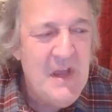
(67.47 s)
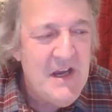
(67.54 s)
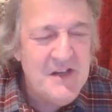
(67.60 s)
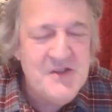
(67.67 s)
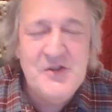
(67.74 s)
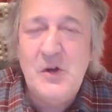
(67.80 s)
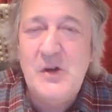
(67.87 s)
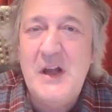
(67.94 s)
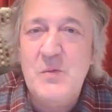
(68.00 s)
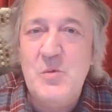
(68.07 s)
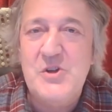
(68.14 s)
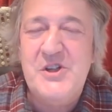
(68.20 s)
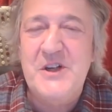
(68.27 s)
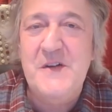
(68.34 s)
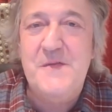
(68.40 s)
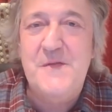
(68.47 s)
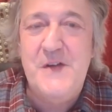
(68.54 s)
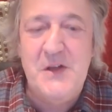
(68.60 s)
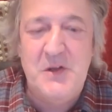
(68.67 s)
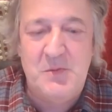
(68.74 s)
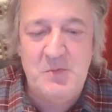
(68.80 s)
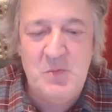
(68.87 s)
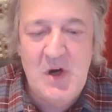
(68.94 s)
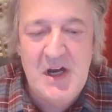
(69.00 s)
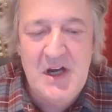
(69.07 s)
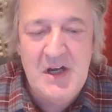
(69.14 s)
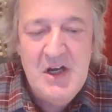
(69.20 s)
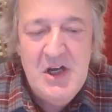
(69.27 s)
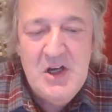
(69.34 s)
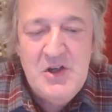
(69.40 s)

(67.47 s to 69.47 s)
It's not like watching a film where